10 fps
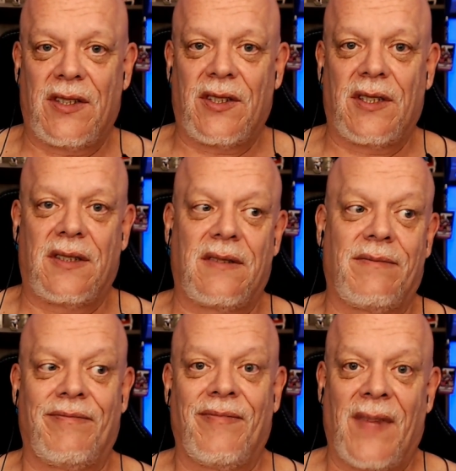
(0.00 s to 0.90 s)
just
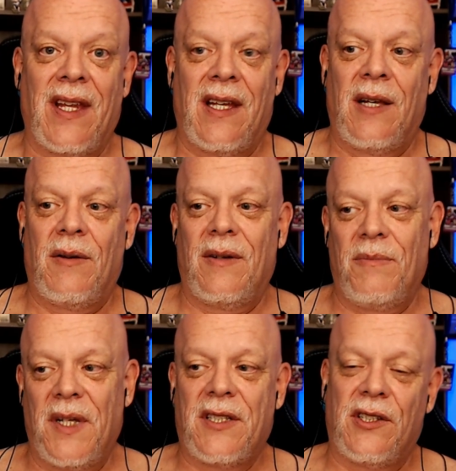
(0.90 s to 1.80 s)

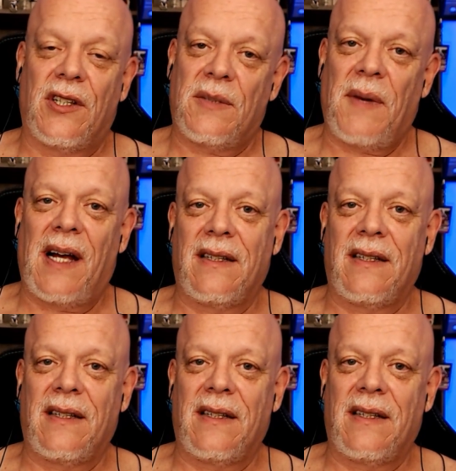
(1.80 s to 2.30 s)
missing your spot.